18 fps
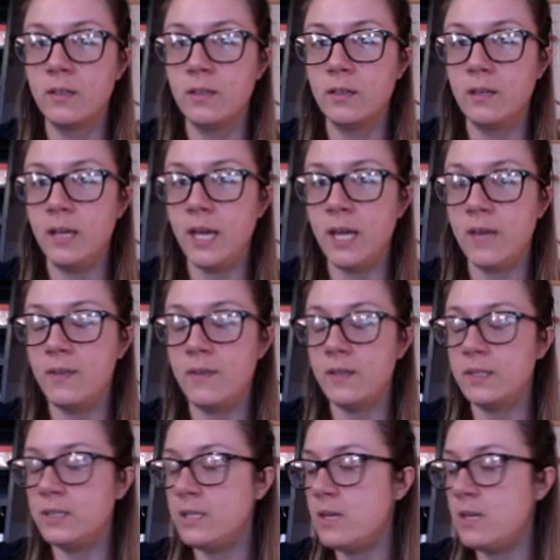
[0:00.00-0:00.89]
And
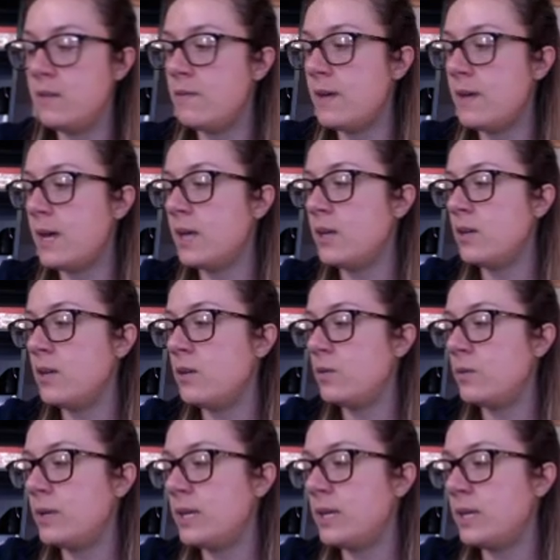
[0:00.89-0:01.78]
the c
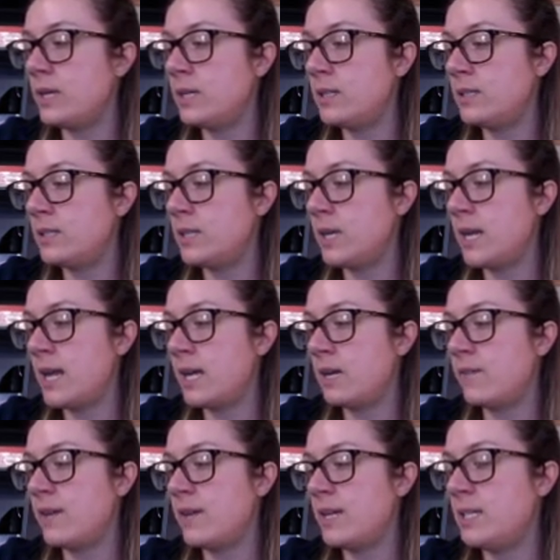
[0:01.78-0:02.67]
value is
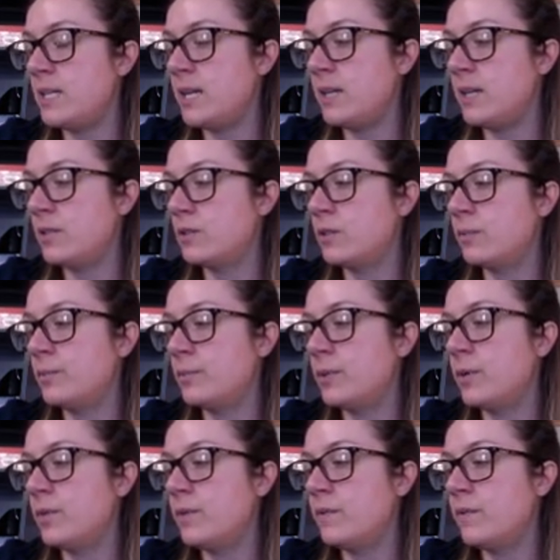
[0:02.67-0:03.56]
negative 18. So
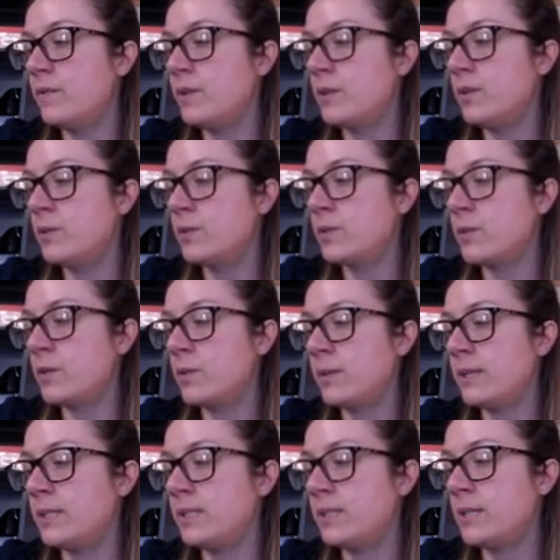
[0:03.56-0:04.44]
both of those go
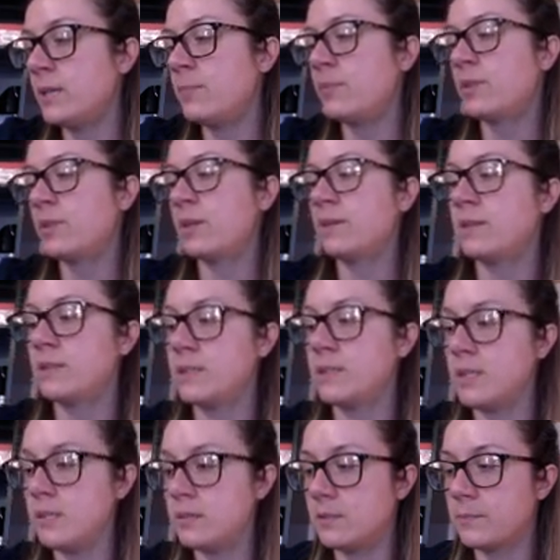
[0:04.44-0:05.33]
inside
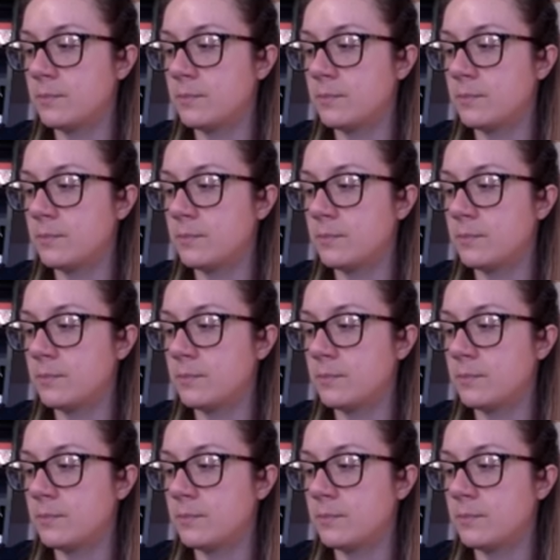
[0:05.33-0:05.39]
parentheses.